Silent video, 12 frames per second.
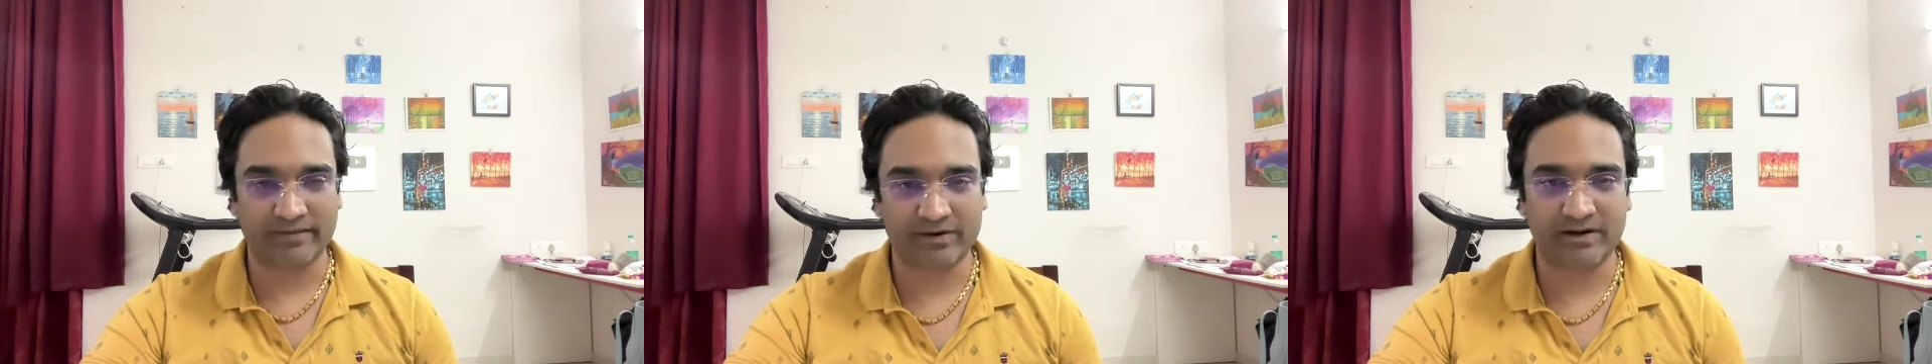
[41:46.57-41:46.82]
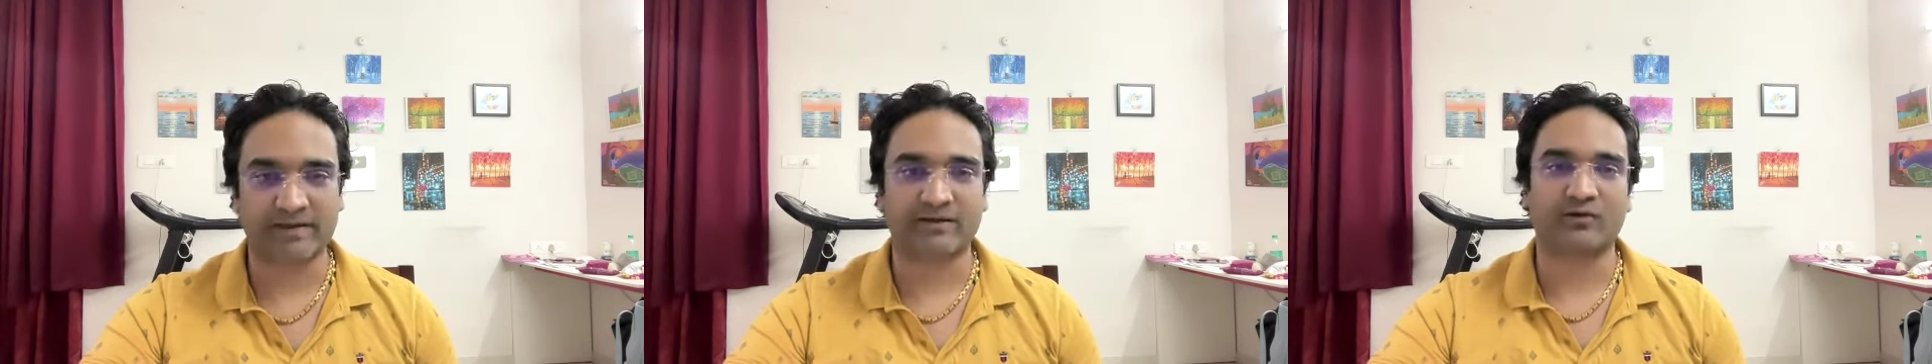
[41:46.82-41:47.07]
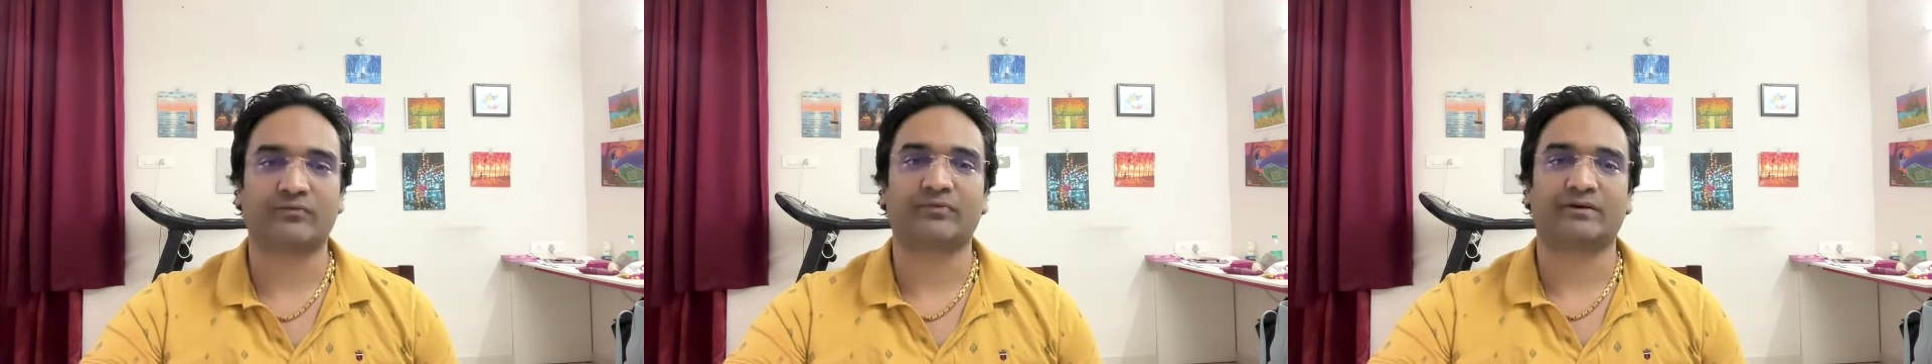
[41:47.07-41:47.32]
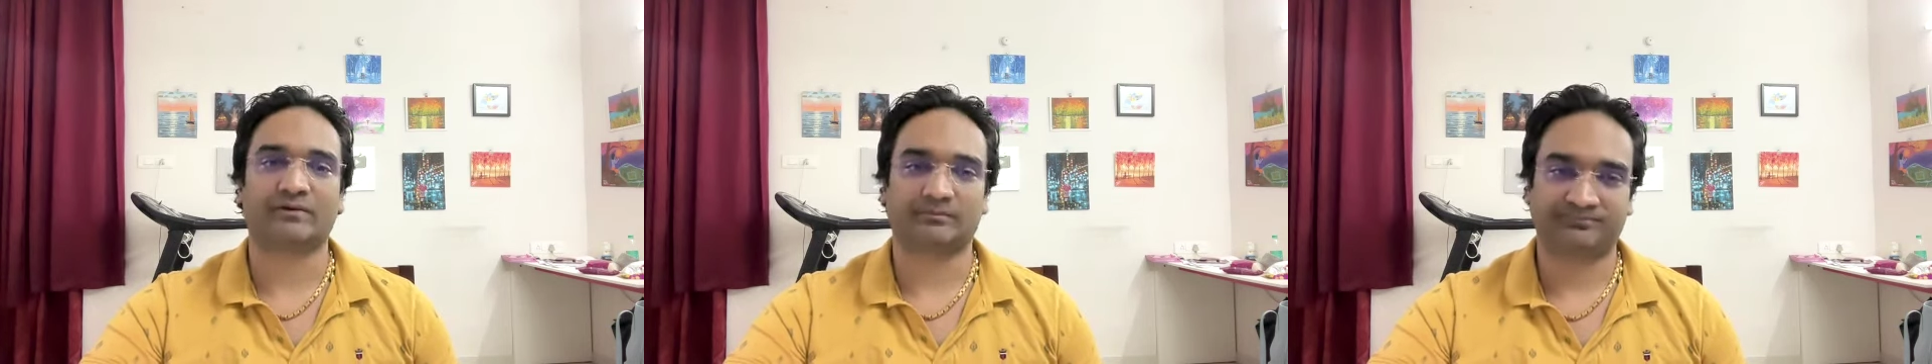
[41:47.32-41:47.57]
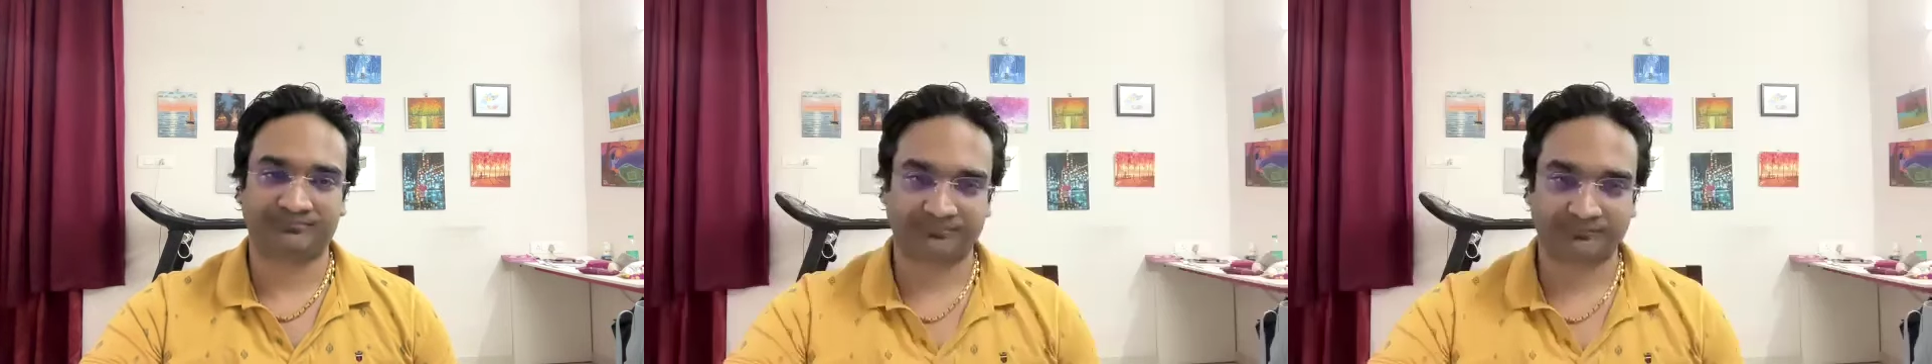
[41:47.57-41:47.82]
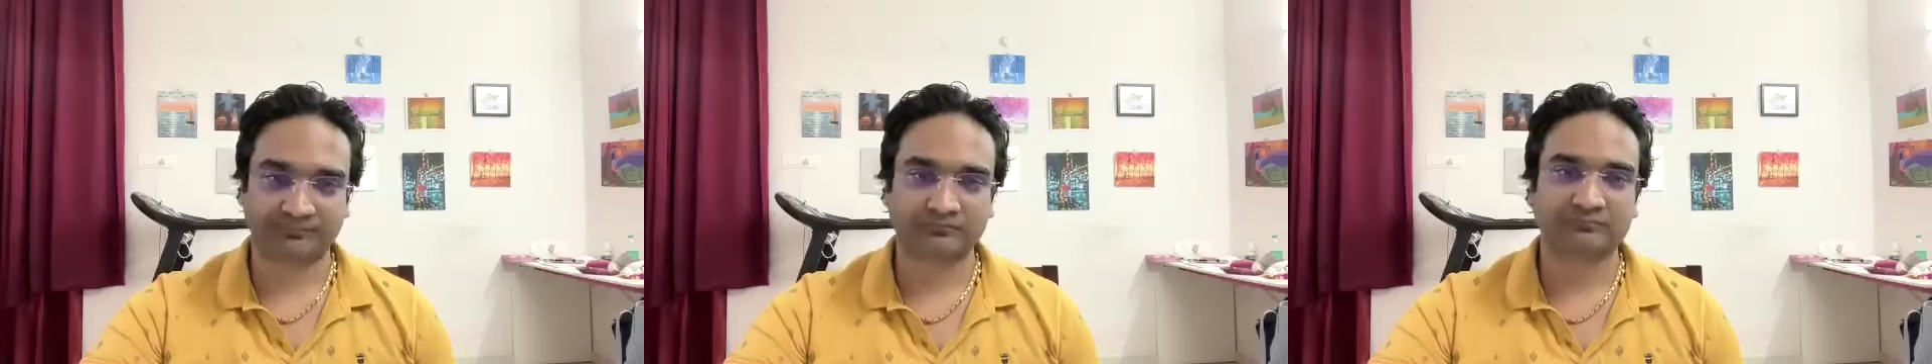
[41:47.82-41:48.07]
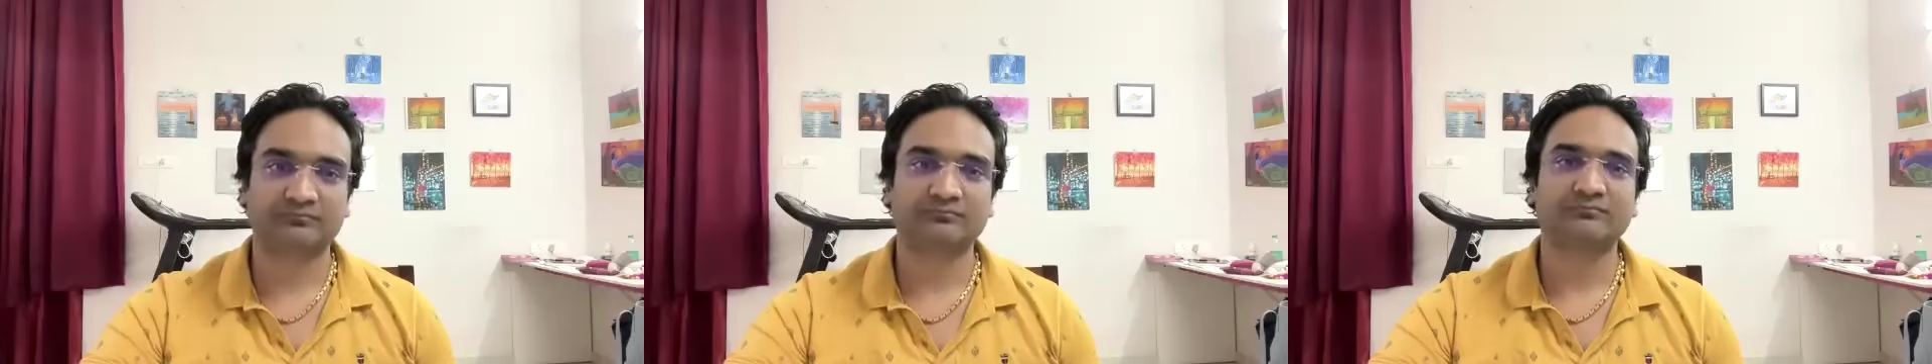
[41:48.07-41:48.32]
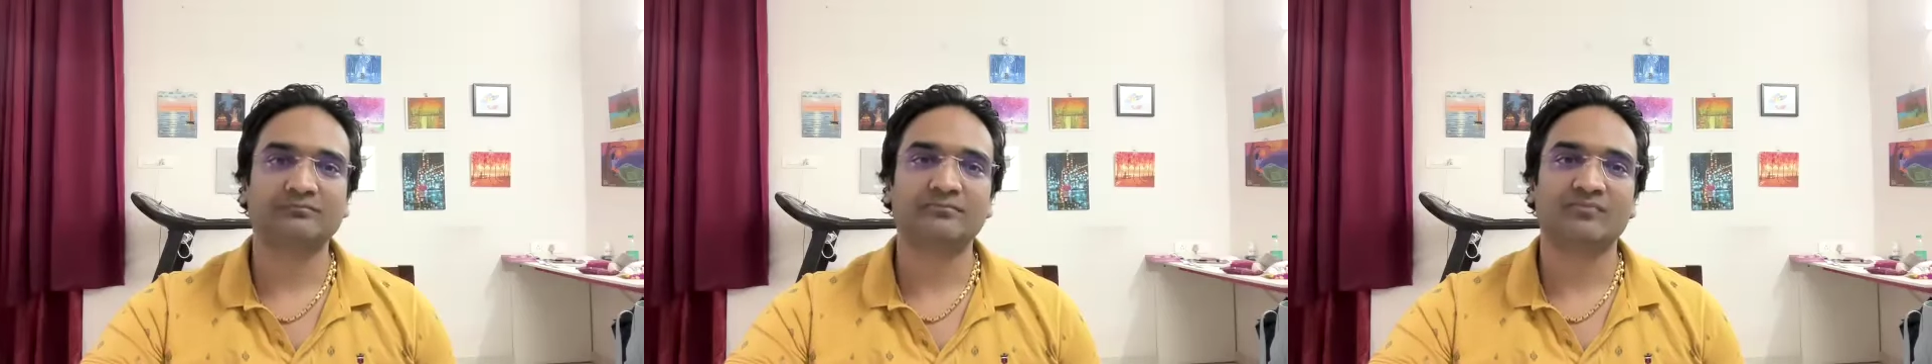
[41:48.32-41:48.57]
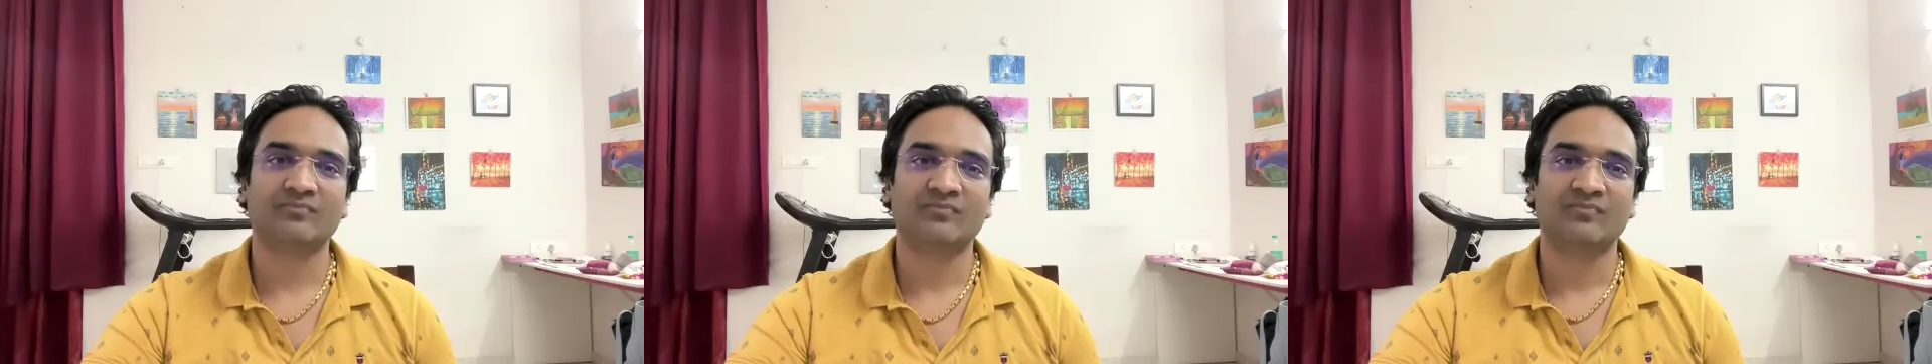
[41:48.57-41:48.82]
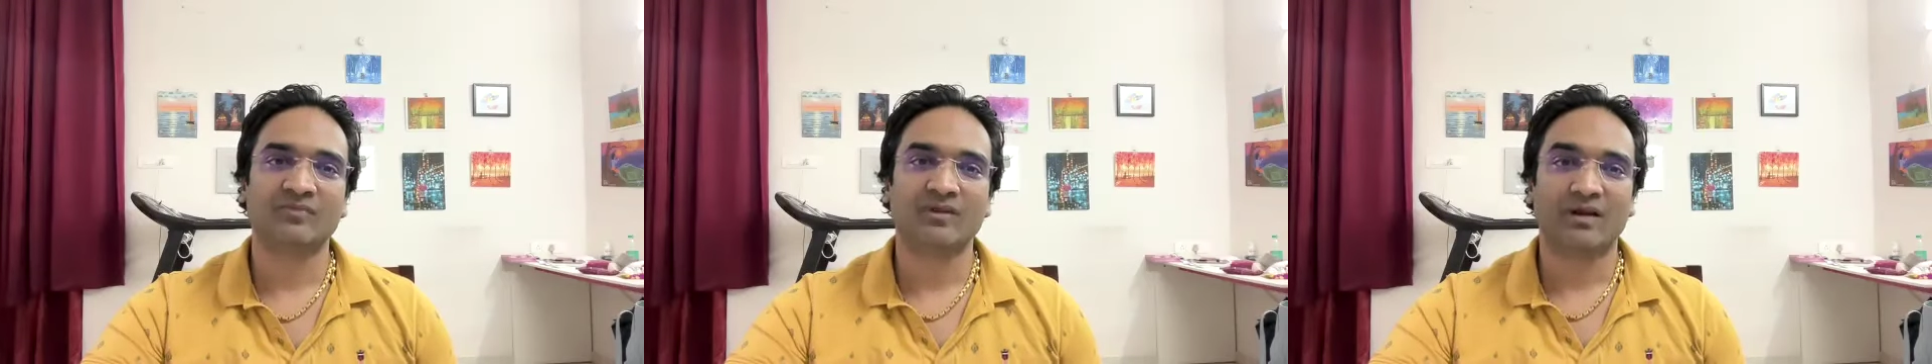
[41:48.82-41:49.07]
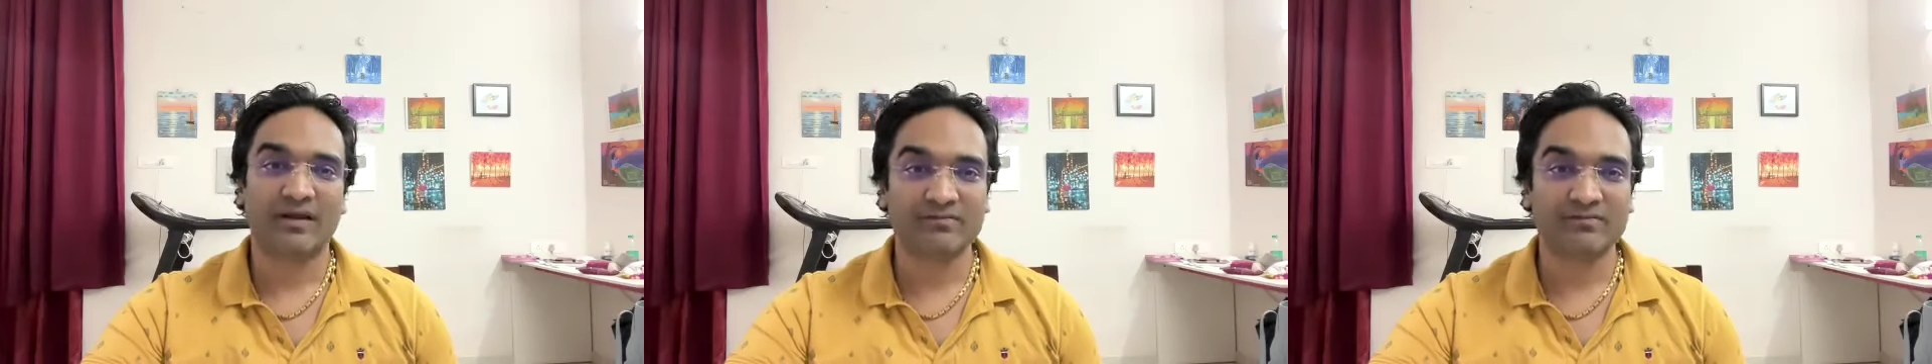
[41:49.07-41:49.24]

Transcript: I will take care of it.